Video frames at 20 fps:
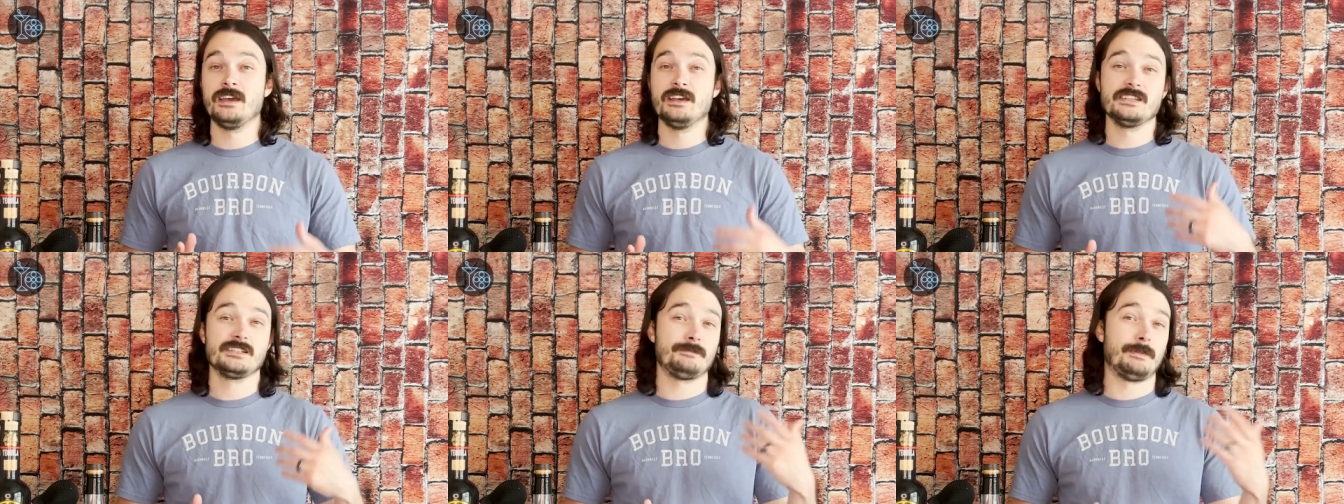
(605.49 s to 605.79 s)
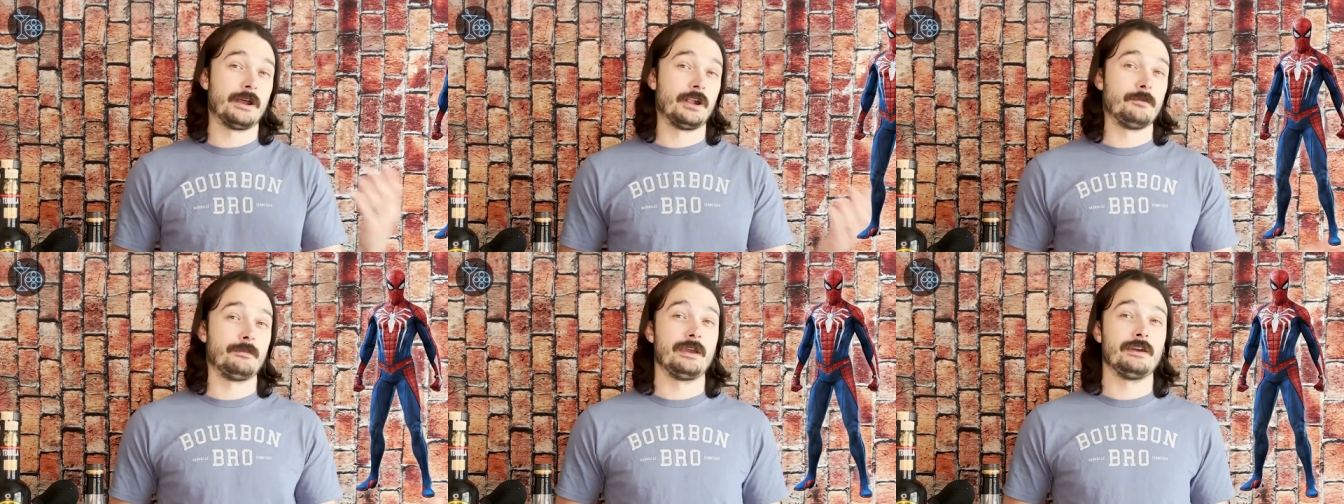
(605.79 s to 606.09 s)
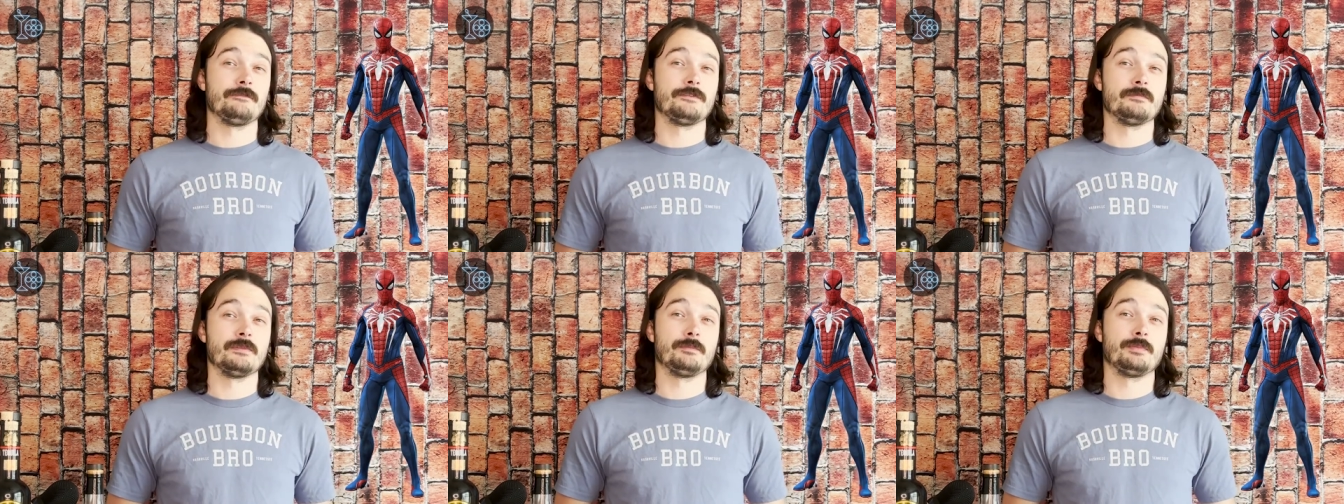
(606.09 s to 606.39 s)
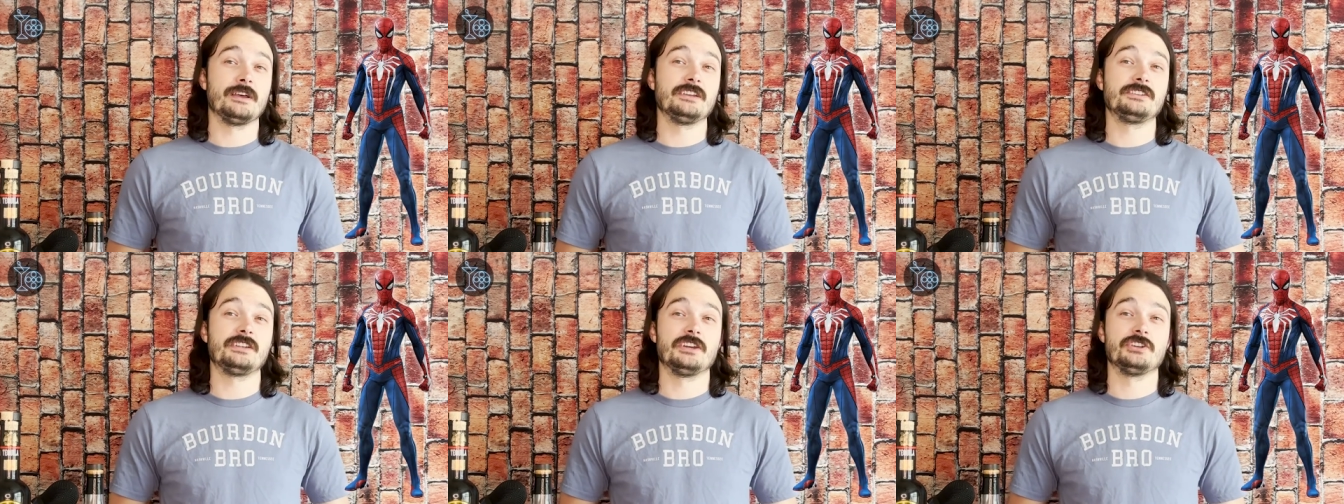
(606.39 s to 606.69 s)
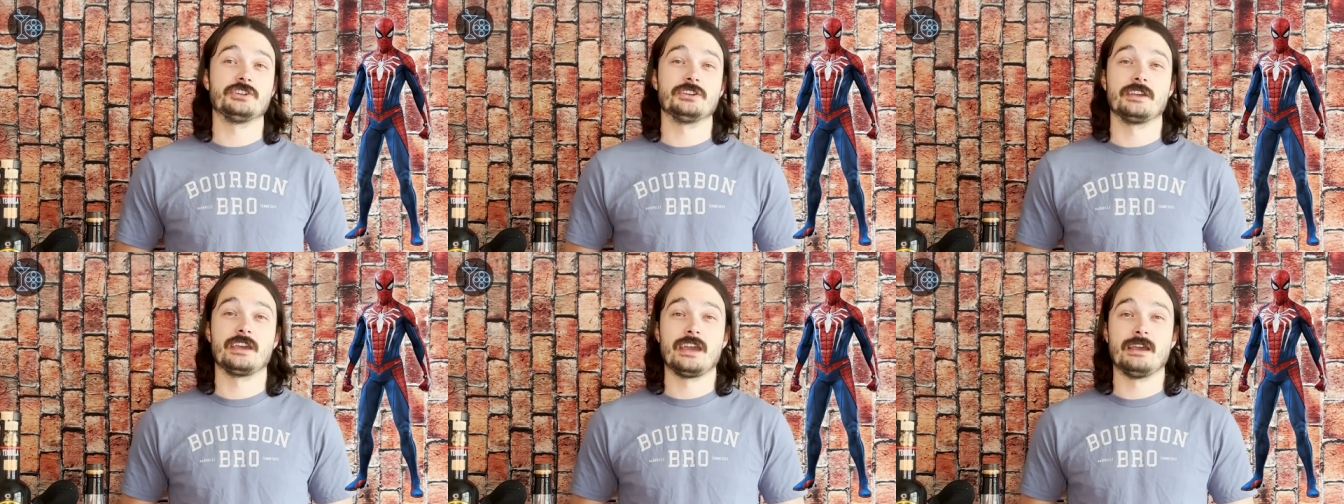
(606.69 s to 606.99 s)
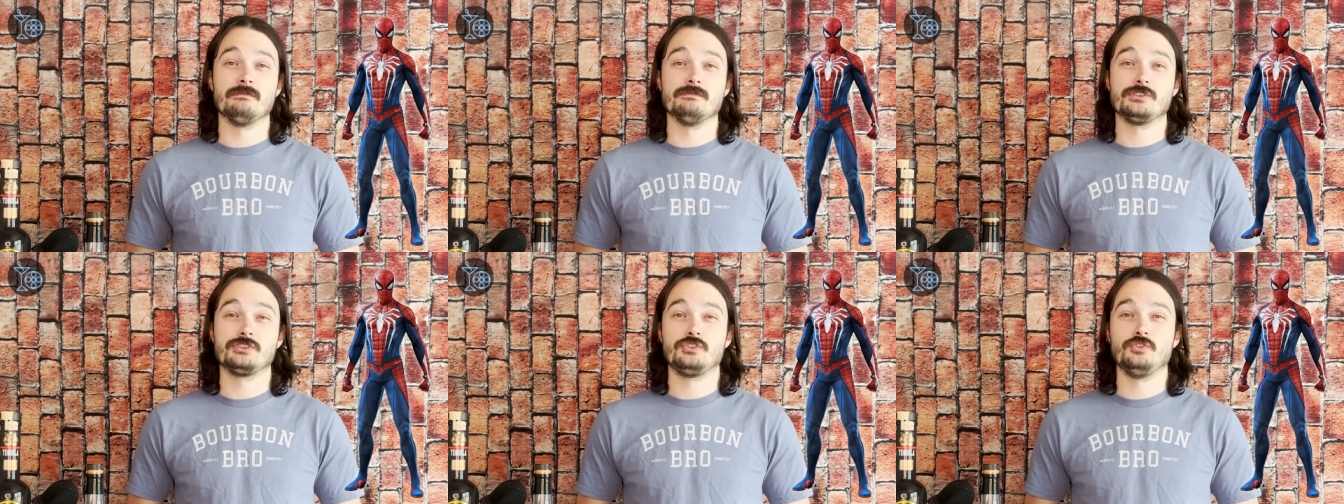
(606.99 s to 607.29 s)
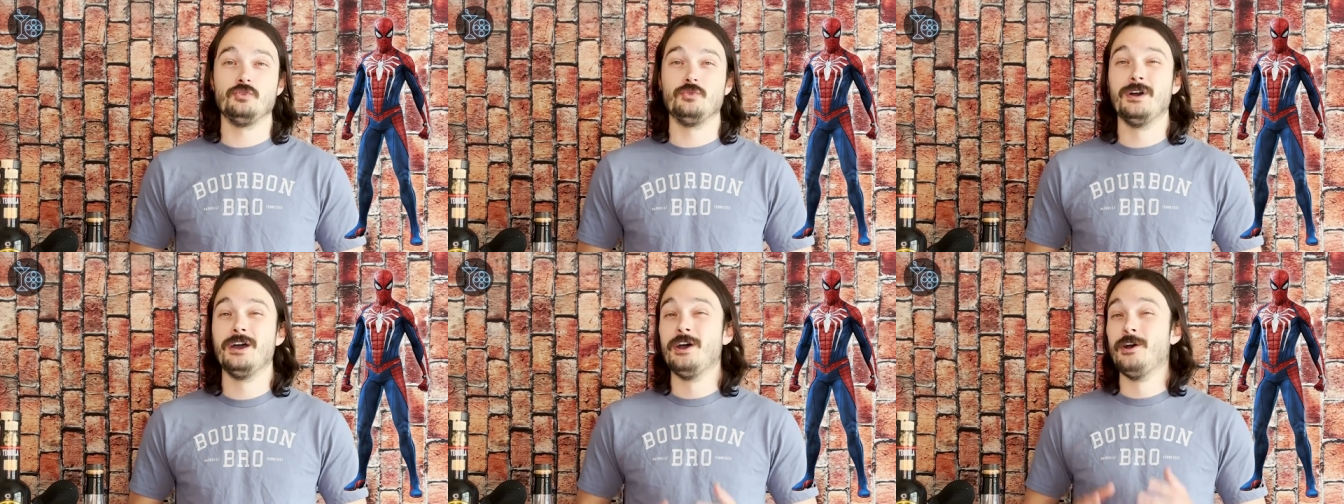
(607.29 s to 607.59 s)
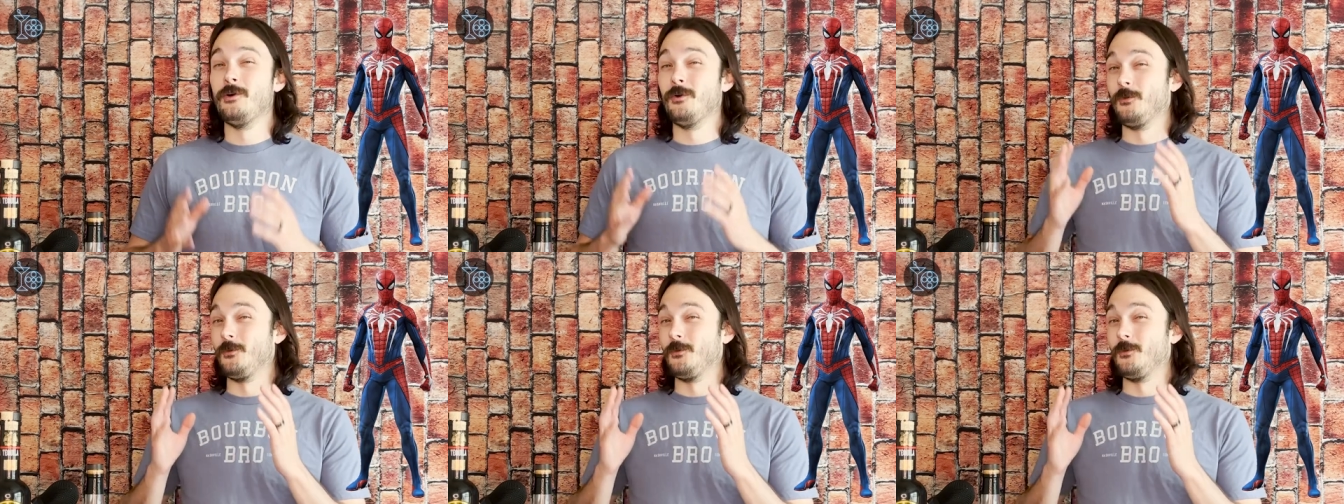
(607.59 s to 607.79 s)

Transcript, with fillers: Spider-Man from the PlayStation games to